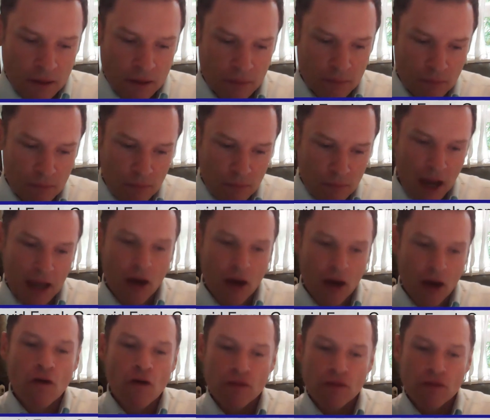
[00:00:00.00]
my
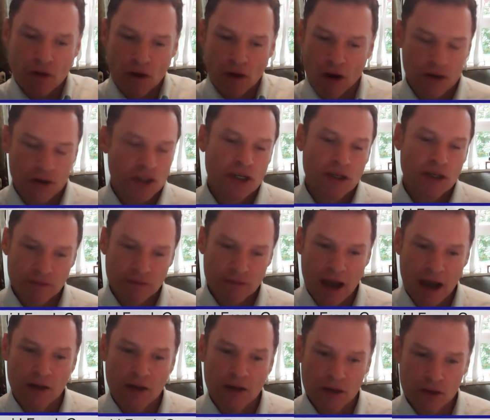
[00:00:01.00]
overarching
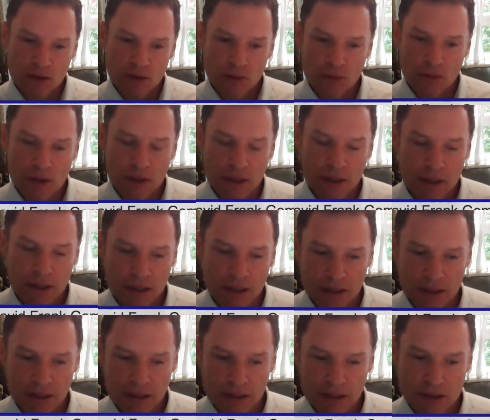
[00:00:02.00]
value
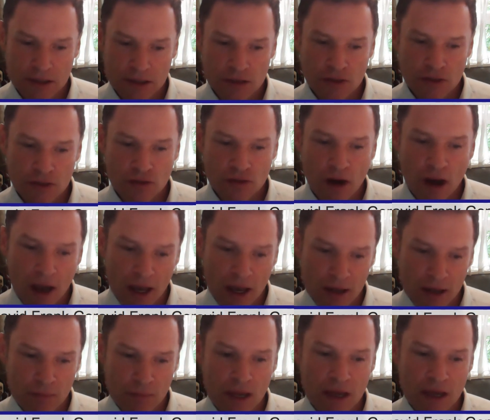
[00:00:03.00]
is to try and
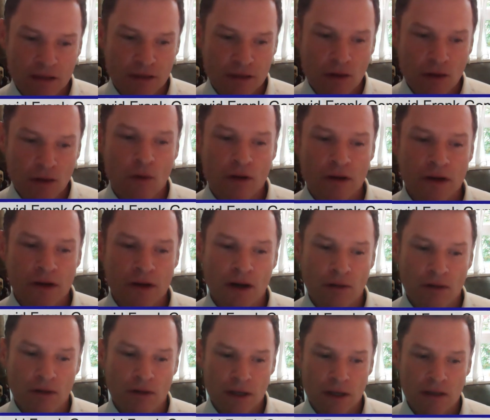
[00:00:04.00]
make the
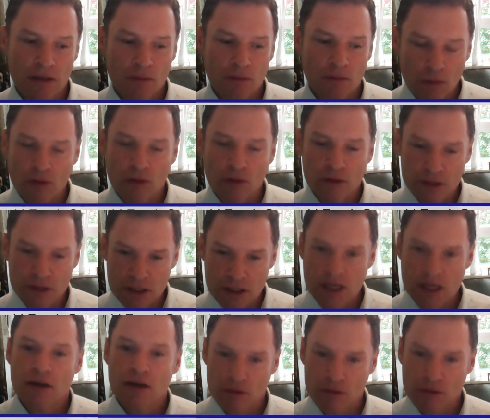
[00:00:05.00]
ordinary world
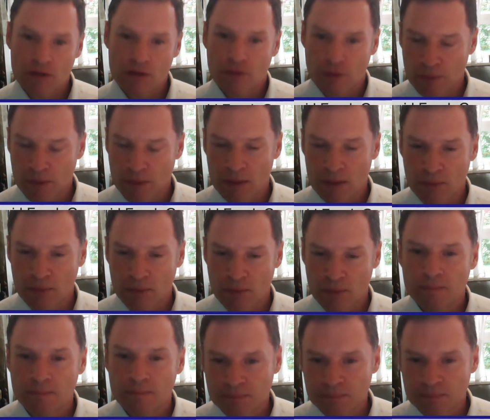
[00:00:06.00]
sacred for people
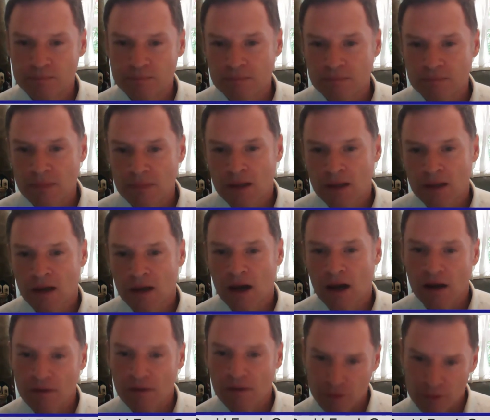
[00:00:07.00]

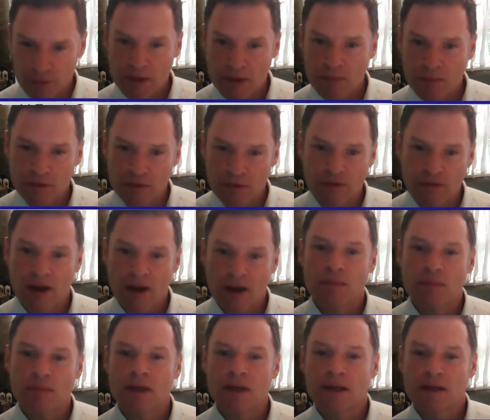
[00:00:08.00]
to find
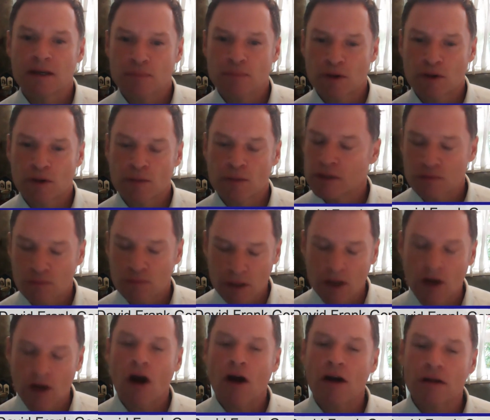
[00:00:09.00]
meaning and purpose
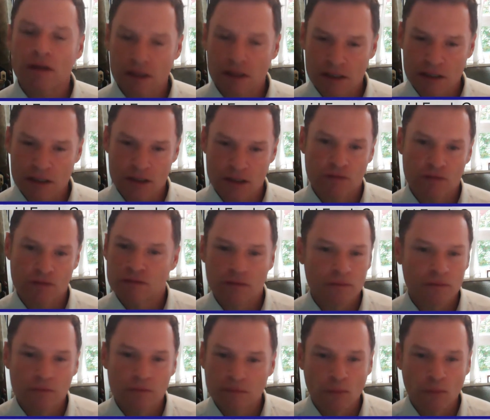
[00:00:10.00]
regardless of
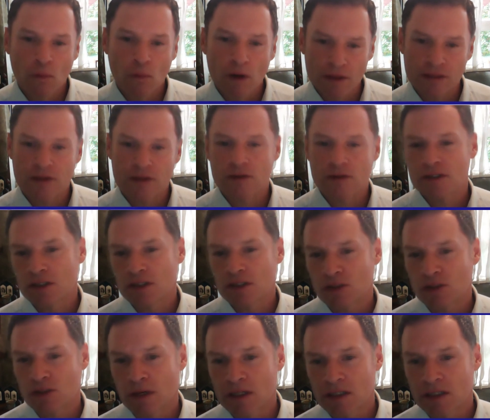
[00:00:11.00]
what their
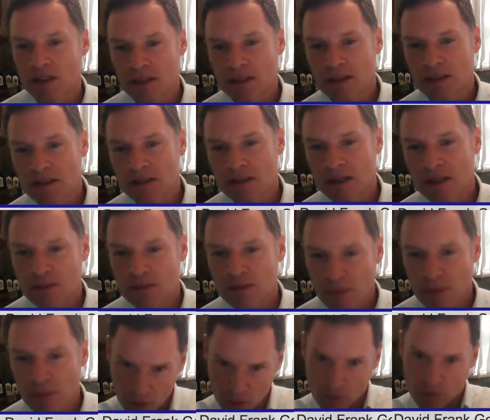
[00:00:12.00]
situation is. That's my
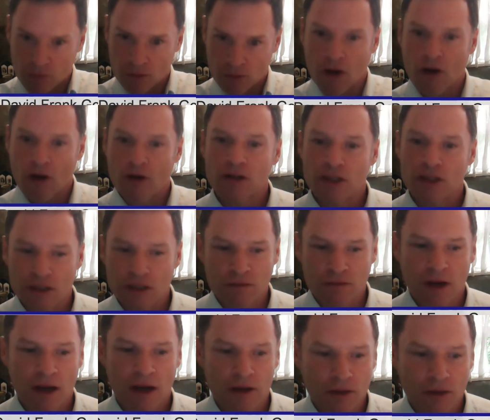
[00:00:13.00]
overarching
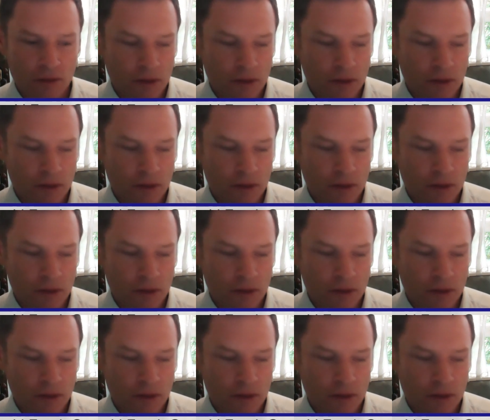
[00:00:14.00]
value.